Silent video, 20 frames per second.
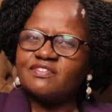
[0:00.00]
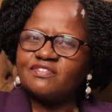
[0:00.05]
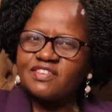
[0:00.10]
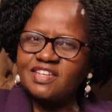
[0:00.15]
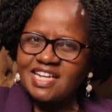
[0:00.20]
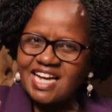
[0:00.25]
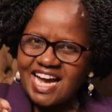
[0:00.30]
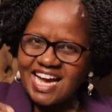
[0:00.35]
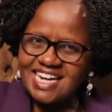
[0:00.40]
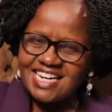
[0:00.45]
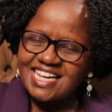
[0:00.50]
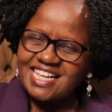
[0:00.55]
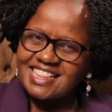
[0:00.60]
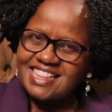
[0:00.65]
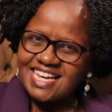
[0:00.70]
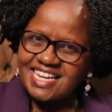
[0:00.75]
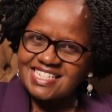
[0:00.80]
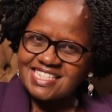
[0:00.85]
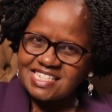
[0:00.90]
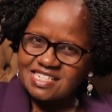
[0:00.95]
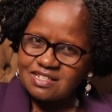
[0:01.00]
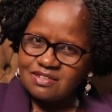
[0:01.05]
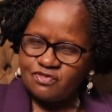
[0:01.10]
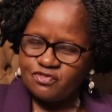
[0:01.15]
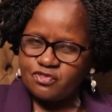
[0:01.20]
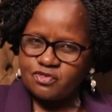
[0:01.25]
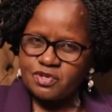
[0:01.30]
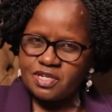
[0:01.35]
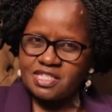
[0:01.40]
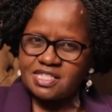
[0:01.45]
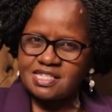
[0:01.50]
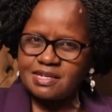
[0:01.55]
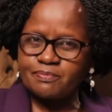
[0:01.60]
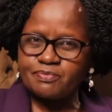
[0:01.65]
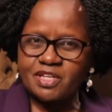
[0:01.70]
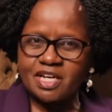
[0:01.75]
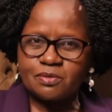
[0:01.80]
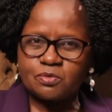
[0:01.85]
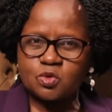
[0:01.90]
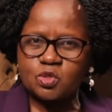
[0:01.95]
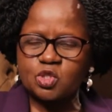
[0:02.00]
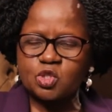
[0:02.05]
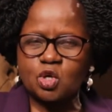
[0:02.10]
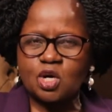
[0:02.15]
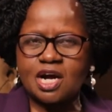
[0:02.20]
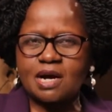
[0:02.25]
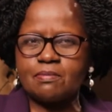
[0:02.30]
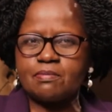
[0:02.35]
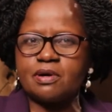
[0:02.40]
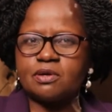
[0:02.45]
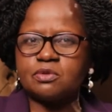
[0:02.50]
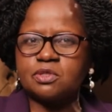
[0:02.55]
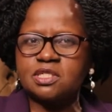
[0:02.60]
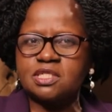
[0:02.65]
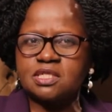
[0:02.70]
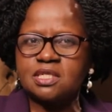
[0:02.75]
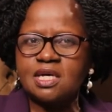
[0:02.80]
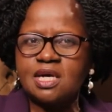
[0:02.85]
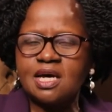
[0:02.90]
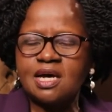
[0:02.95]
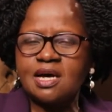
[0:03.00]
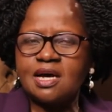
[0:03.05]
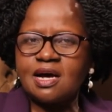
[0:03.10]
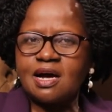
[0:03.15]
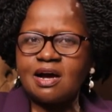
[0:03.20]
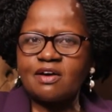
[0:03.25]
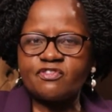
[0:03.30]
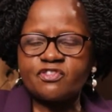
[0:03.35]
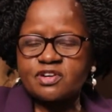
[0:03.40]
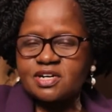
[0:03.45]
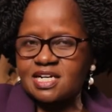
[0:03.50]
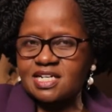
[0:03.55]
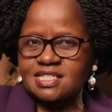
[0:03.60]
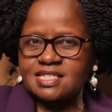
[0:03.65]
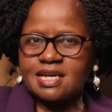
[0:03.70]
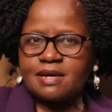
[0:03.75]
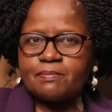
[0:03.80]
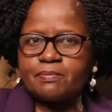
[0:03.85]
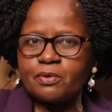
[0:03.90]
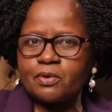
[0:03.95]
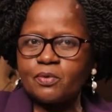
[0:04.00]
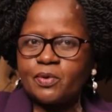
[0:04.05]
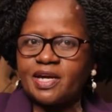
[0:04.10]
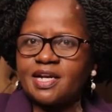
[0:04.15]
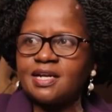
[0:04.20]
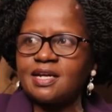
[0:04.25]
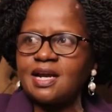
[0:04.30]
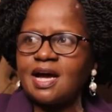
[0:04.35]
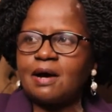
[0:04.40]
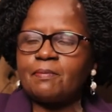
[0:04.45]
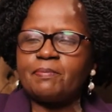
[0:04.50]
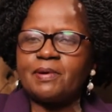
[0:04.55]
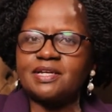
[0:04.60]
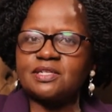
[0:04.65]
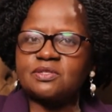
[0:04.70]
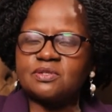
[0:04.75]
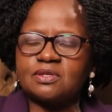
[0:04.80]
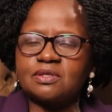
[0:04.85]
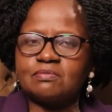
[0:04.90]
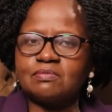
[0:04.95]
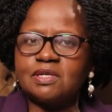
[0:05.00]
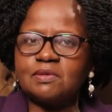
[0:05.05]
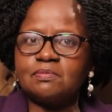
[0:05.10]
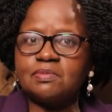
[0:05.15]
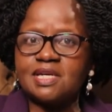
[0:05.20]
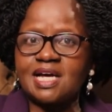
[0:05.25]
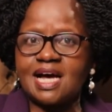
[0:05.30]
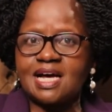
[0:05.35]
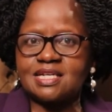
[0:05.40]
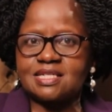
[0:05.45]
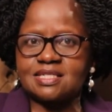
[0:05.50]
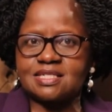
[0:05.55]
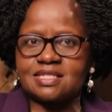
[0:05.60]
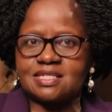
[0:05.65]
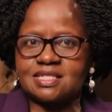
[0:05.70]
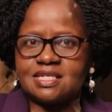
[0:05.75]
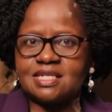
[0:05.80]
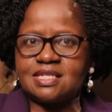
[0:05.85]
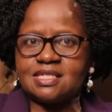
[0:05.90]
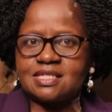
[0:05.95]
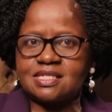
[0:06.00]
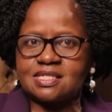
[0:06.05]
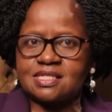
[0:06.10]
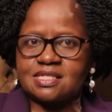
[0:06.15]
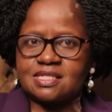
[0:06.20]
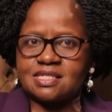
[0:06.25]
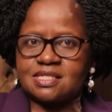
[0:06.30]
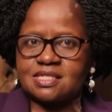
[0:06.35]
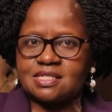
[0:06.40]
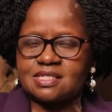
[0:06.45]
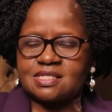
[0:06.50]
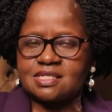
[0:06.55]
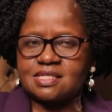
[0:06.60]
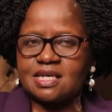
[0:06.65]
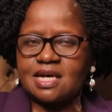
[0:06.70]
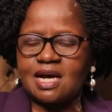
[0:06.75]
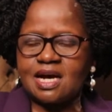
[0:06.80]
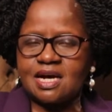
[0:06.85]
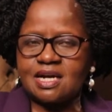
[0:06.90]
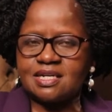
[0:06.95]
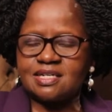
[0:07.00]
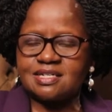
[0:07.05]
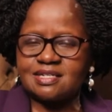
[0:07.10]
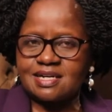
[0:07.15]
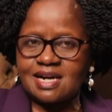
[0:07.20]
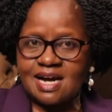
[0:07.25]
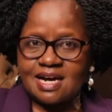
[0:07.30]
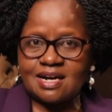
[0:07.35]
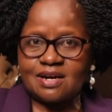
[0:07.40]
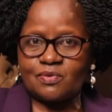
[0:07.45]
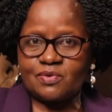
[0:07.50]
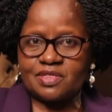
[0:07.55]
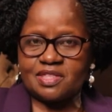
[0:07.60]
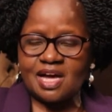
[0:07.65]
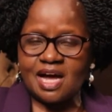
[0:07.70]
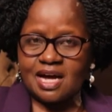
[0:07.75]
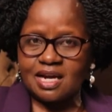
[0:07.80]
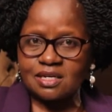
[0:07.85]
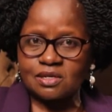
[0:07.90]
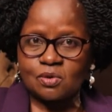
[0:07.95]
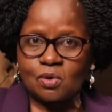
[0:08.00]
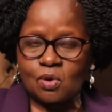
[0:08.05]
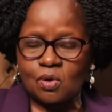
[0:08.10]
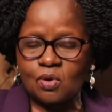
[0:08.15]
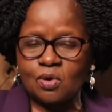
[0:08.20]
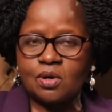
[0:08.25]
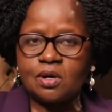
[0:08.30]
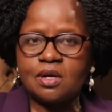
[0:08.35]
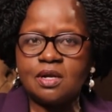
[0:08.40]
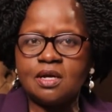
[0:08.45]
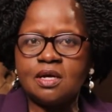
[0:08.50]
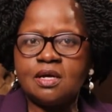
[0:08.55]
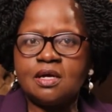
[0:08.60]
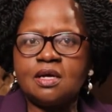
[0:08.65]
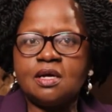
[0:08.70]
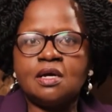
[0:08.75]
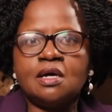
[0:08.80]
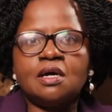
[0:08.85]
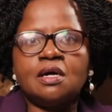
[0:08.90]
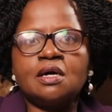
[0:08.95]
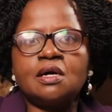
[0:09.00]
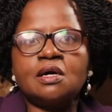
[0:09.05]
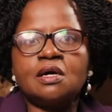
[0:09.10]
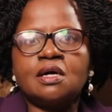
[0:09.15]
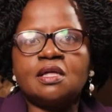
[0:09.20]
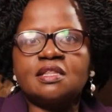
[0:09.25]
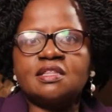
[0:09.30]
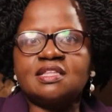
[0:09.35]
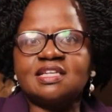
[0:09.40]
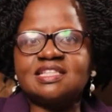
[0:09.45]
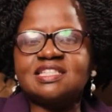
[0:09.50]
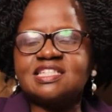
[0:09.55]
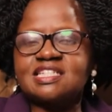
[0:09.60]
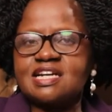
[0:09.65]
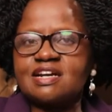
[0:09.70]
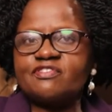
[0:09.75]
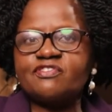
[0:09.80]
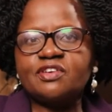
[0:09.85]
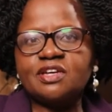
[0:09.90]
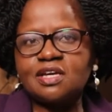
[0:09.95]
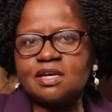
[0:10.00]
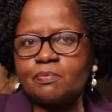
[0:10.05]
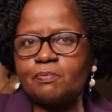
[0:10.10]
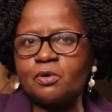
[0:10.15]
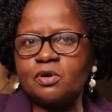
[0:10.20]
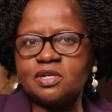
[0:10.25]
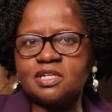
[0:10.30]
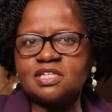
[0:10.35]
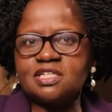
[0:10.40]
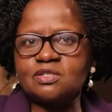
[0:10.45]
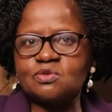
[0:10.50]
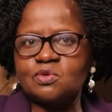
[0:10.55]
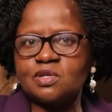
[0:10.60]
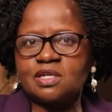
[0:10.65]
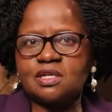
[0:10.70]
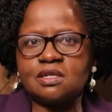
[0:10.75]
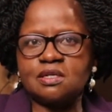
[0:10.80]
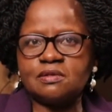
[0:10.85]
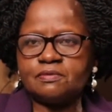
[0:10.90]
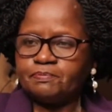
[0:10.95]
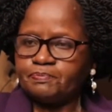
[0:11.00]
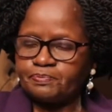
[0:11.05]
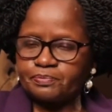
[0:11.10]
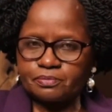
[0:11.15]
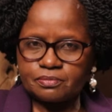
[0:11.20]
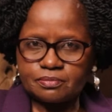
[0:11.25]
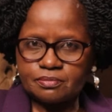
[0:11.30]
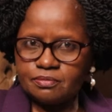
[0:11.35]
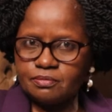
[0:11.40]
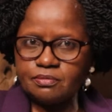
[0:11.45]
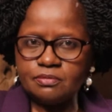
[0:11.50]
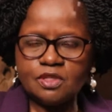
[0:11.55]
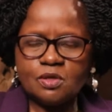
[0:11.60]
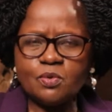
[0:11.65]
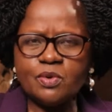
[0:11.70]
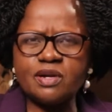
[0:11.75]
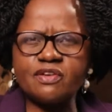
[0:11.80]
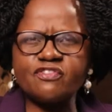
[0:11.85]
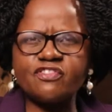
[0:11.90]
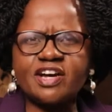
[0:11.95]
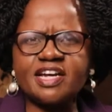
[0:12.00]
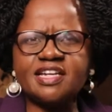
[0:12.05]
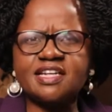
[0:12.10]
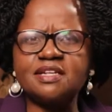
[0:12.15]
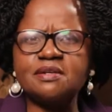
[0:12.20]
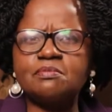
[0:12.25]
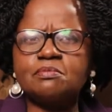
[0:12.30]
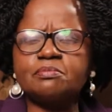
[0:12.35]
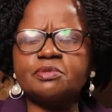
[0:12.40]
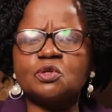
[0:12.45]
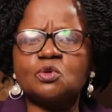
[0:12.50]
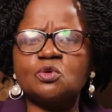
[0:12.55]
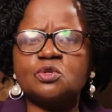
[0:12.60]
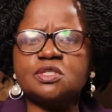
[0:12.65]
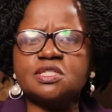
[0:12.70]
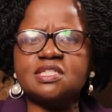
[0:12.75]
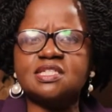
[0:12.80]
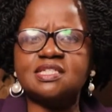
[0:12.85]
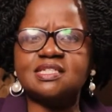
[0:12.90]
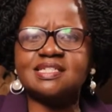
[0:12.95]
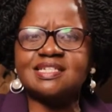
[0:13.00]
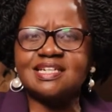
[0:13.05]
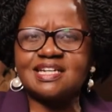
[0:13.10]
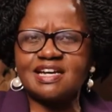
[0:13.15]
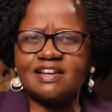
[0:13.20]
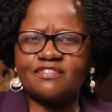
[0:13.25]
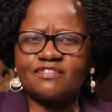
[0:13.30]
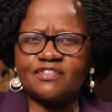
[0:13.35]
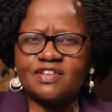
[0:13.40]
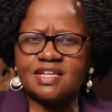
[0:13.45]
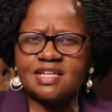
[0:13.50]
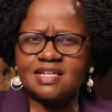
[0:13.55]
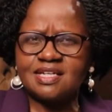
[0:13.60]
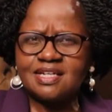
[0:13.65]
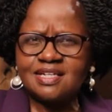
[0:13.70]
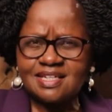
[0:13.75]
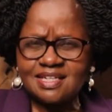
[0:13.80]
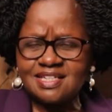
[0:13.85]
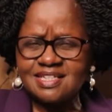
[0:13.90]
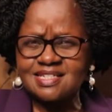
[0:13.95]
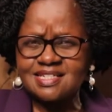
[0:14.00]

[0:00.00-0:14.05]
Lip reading: living under that influence. Sometimes we talk about, for example, when a person maybe is drunk with alcohol, the traffic police will find him because he's driving,